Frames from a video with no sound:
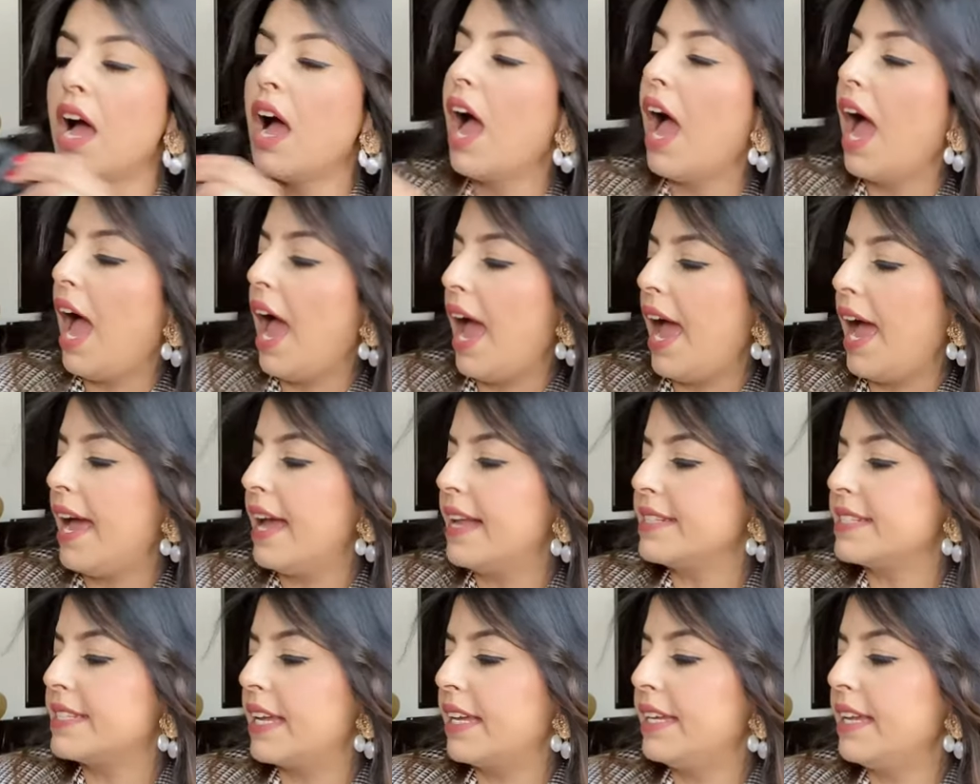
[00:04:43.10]

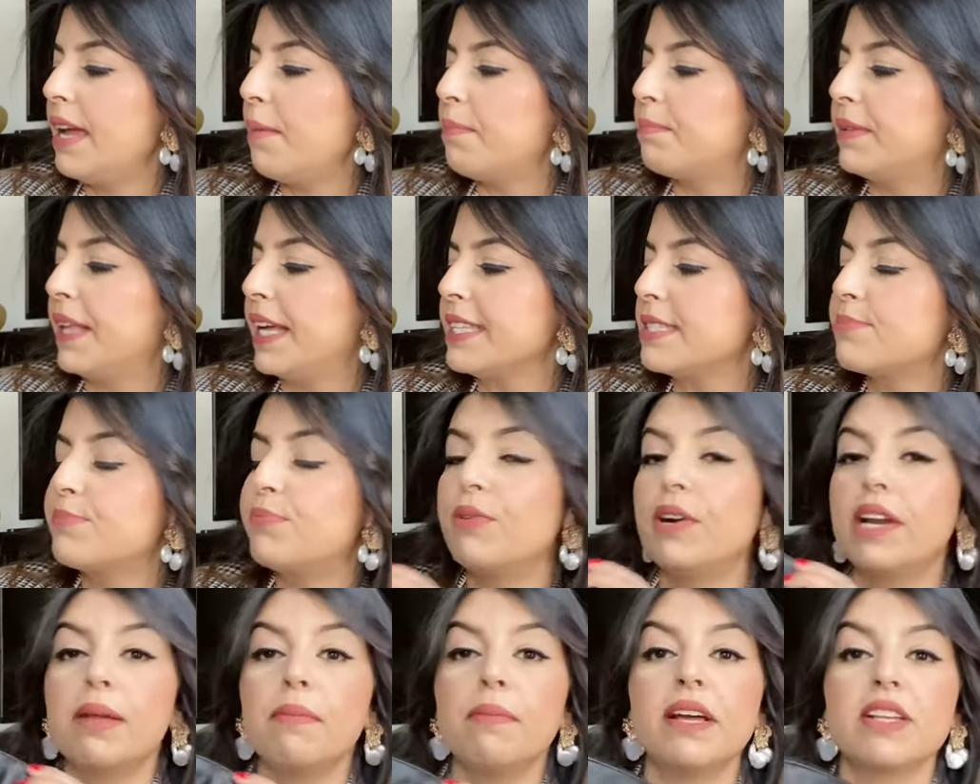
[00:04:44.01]
And yep, that's
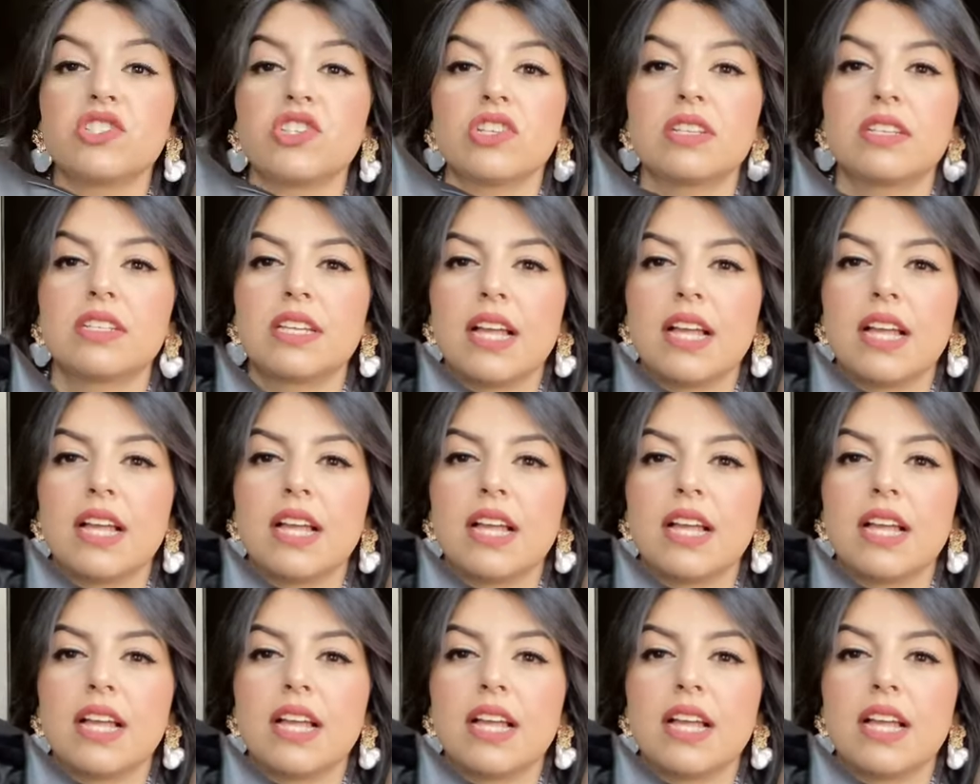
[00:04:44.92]
pretty much it.